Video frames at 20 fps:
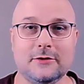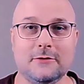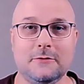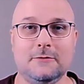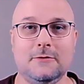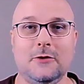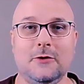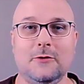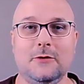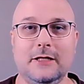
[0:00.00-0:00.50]

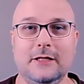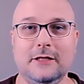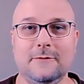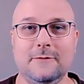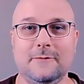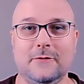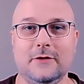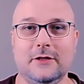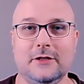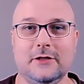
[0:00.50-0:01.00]
whole idea
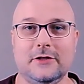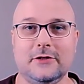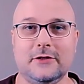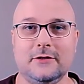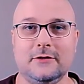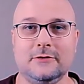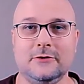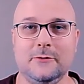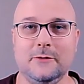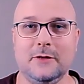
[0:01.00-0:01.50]
for
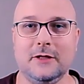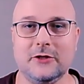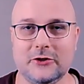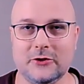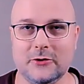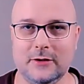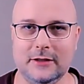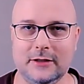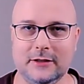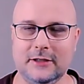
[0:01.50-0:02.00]
this, doing a
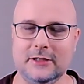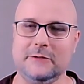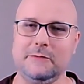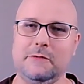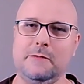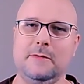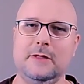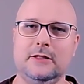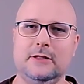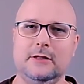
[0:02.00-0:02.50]
show like this,
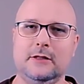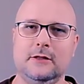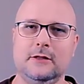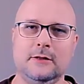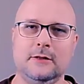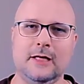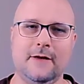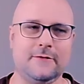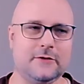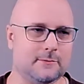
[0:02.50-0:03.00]
would be
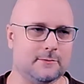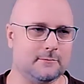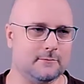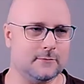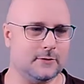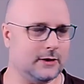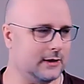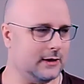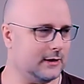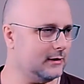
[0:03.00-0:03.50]
to have
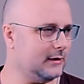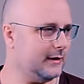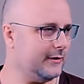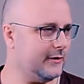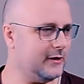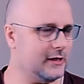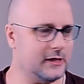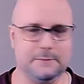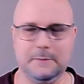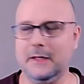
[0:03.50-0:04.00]
some like
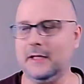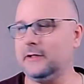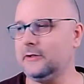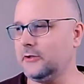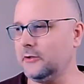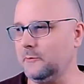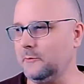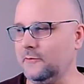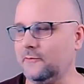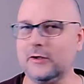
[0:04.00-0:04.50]
hilarious
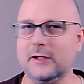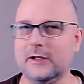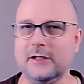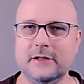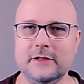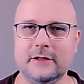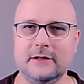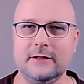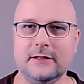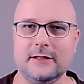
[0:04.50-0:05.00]
banter with
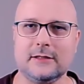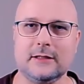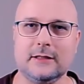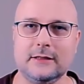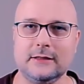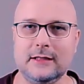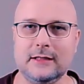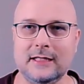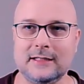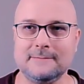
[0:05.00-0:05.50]
friends and things
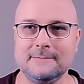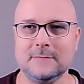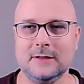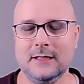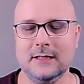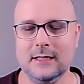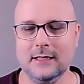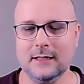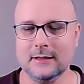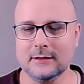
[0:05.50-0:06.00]
like that.
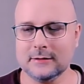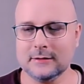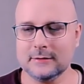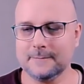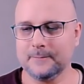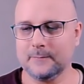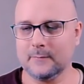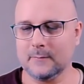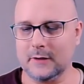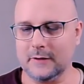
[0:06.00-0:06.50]

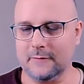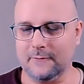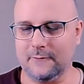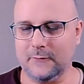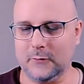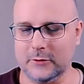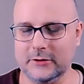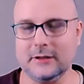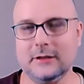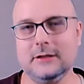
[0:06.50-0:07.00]
But
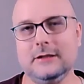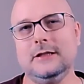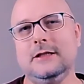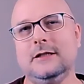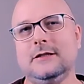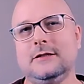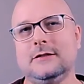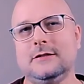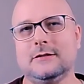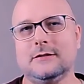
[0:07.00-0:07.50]

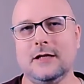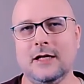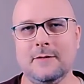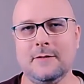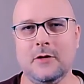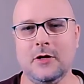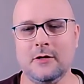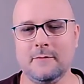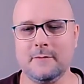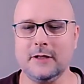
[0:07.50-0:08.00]
unfortunately, I'm
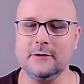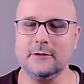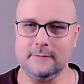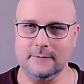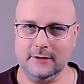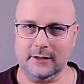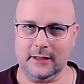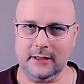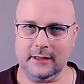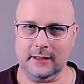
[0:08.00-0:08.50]
on my own
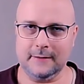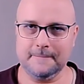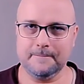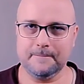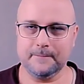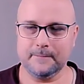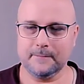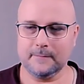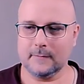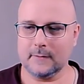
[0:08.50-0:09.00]
today.
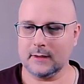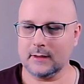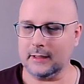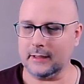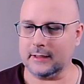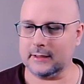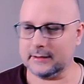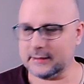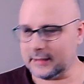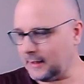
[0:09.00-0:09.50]

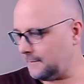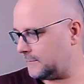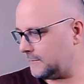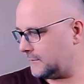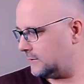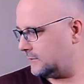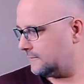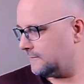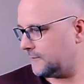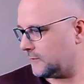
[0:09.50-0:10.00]
Except
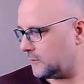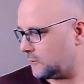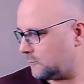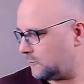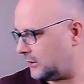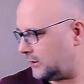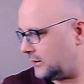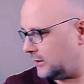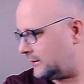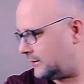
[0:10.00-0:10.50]
for
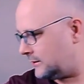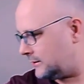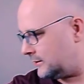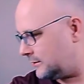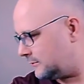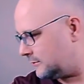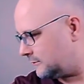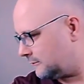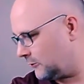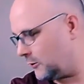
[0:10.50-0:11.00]
one
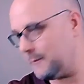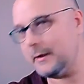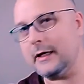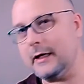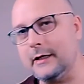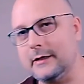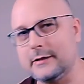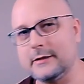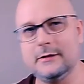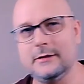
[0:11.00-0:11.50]

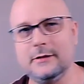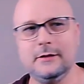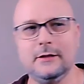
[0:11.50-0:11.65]
roommate,